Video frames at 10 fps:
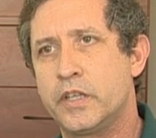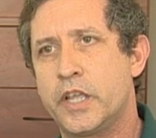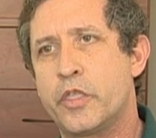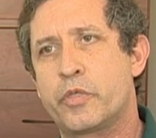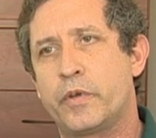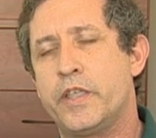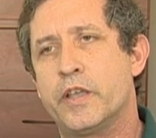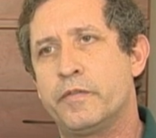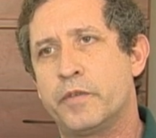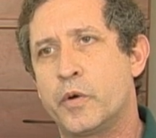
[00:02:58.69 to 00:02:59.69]
and 3
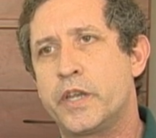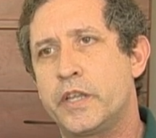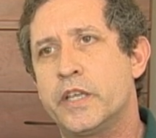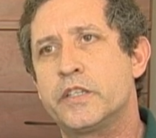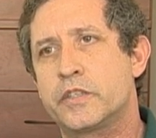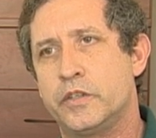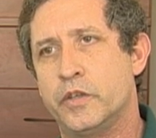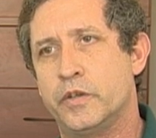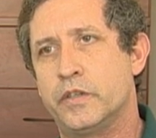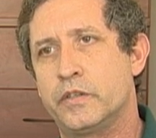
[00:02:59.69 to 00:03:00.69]
that voted against the union.